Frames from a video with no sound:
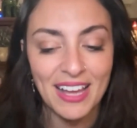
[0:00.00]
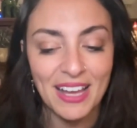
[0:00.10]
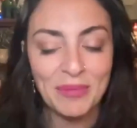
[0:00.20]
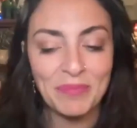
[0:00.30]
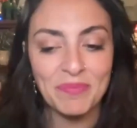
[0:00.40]

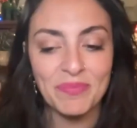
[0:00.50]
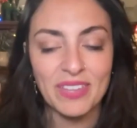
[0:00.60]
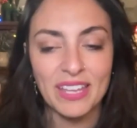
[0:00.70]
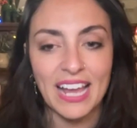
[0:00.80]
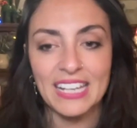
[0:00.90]

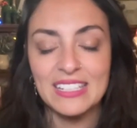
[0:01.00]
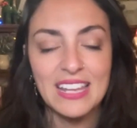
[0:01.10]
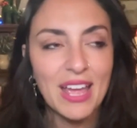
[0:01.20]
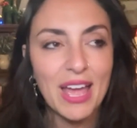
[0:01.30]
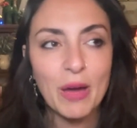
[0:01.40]
like I
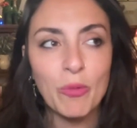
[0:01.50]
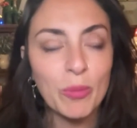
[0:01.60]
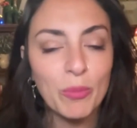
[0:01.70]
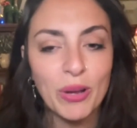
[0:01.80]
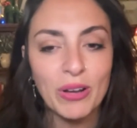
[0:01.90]
at
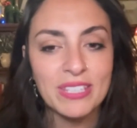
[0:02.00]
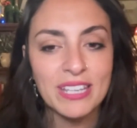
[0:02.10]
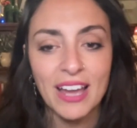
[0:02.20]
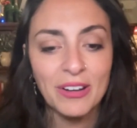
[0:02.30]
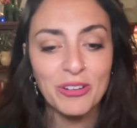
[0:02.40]
one point I was
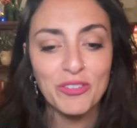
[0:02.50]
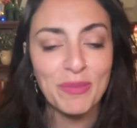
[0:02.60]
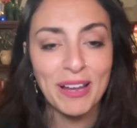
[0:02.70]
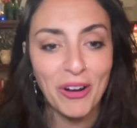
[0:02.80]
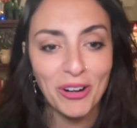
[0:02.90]
like I don't know if
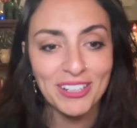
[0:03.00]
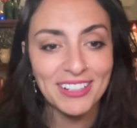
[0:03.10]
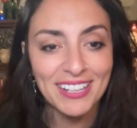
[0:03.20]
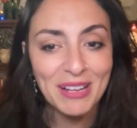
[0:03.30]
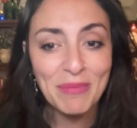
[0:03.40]
my
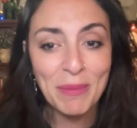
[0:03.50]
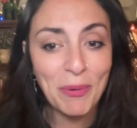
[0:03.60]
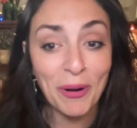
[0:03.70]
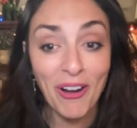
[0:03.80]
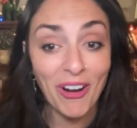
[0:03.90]

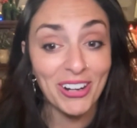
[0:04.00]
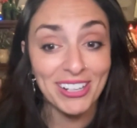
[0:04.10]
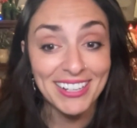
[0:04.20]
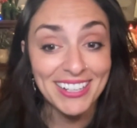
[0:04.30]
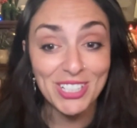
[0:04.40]
poor heart
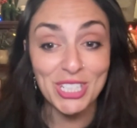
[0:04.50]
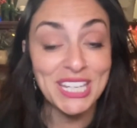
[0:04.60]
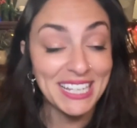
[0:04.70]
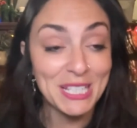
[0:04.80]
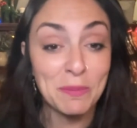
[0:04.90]

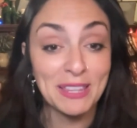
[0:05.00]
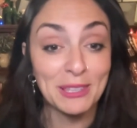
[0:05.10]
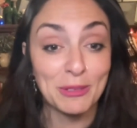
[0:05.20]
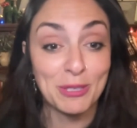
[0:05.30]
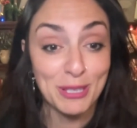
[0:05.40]
she's been
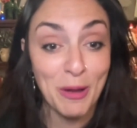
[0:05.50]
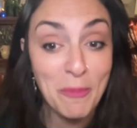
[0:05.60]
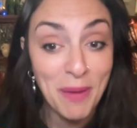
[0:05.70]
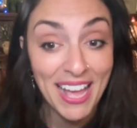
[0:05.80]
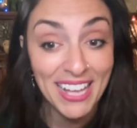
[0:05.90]
through so
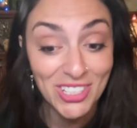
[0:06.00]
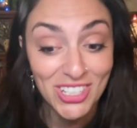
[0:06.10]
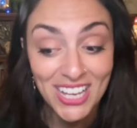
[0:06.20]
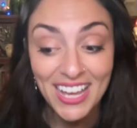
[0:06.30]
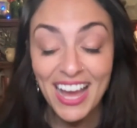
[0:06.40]
much
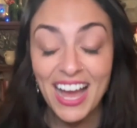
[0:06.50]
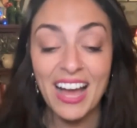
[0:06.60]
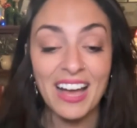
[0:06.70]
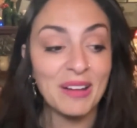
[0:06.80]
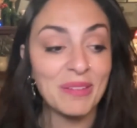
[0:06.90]

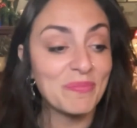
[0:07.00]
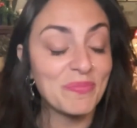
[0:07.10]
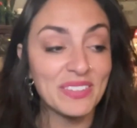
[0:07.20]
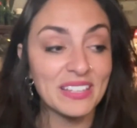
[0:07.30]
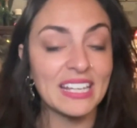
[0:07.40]

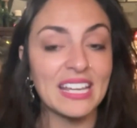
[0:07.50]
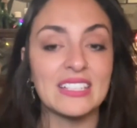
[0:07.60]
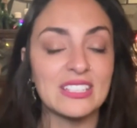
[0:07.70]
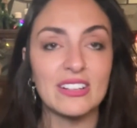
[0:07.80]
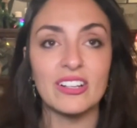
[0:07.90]
like
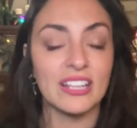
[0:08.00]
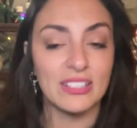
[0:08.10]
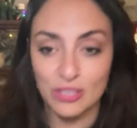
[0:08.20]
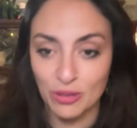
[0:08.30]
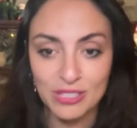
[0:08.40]
it
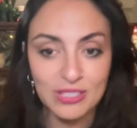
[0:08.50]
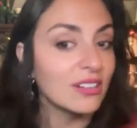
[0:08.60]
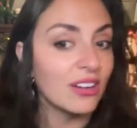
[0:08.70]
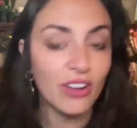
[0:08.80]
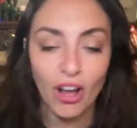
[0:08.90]
started
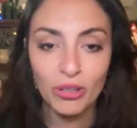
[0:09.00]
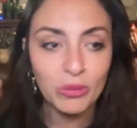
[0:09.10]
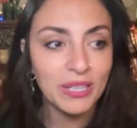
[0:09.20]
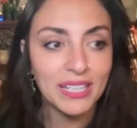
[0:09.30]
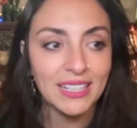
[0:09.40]
on
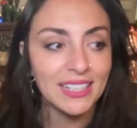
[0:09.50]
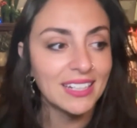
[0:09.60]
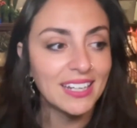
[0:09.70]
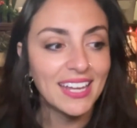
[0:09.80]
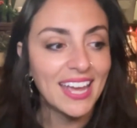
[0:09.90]
Halloween
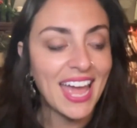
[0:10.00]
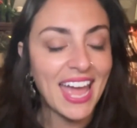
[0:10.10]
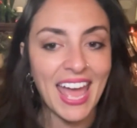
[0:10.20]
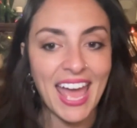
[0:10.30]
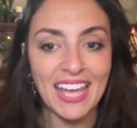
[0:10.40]

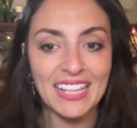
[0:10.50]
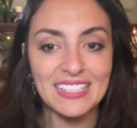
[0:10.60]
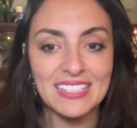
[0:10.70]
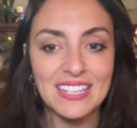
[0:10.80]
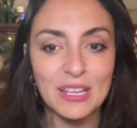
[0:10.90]
and